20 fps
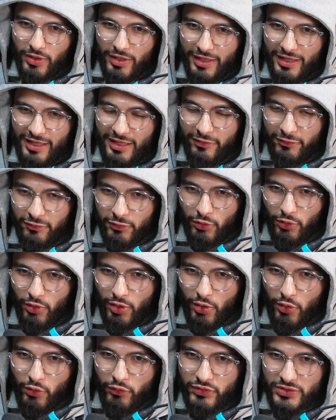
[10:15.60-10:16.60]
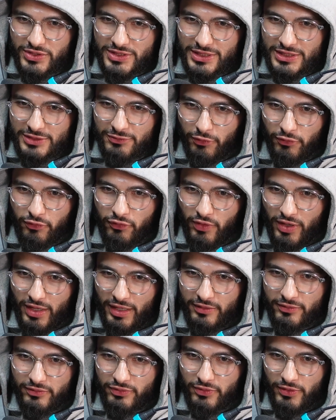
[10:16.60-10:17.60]
If you're over
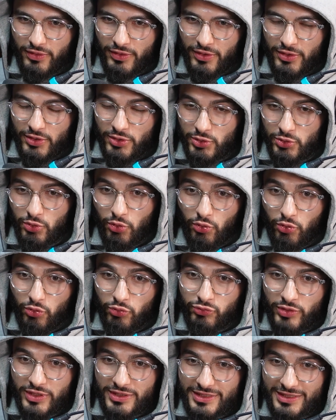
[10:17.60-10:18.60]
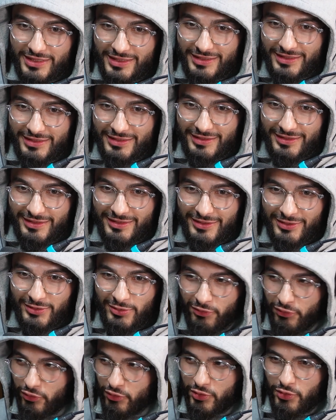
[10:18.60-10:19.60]
6'5",
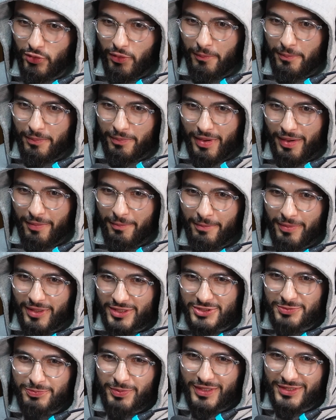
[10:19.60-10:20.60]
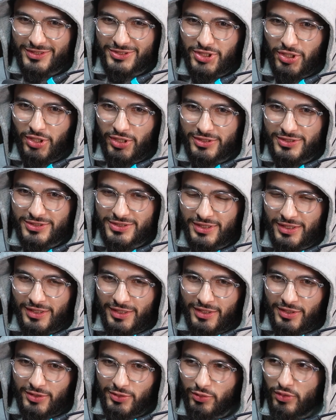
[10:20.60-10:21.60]
you've already got a much better chance.
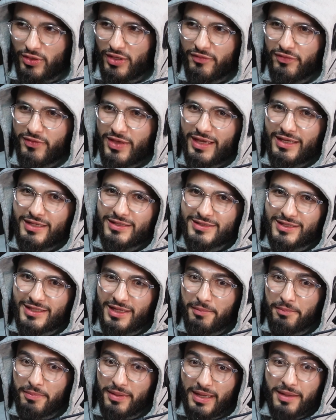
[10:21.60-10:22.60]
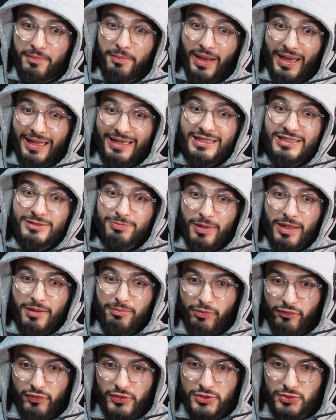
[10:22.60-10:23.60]
Not of getting into the NBA, but at least playing
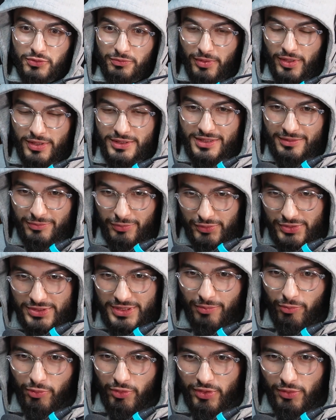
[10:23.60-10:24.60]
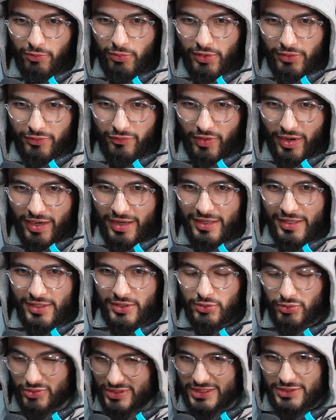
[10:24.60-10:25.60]
professional basketball somewhere in the world, right?
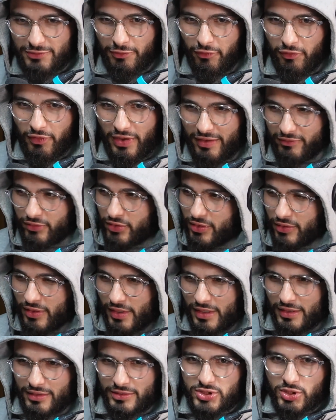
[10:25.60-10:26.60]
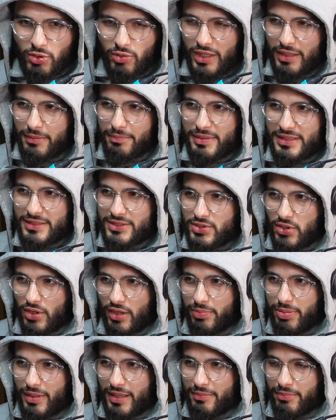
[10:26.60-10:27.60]
You're 6'5". You could. Joel Embiid
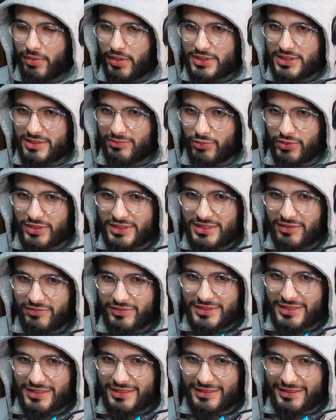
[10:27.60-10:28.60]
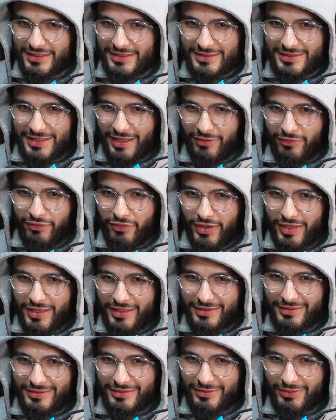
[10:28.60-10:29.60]
started playing basketball at 17, and he's like
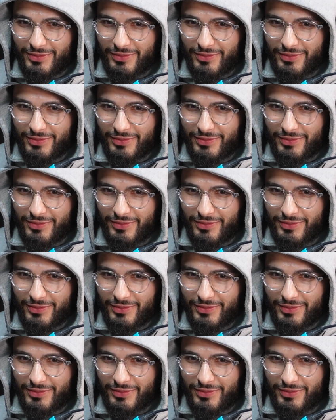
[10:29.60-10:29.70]
fucking.